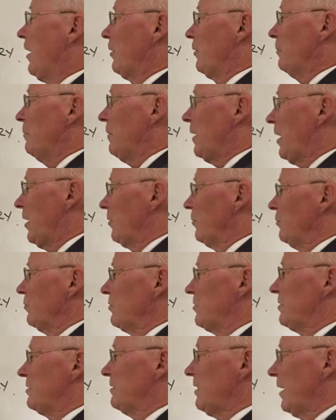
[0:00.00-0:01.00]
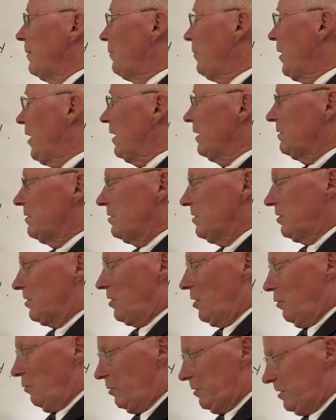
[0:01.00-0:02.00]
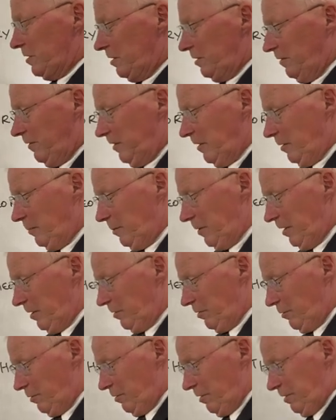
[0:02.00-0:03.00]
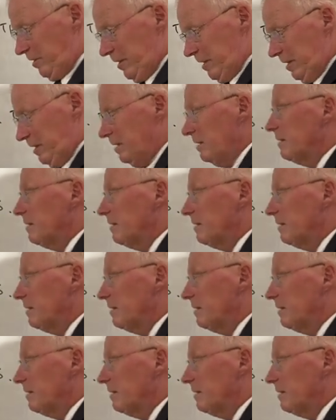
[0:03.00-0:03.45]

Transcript: do models, hypothesis go into developing a theory?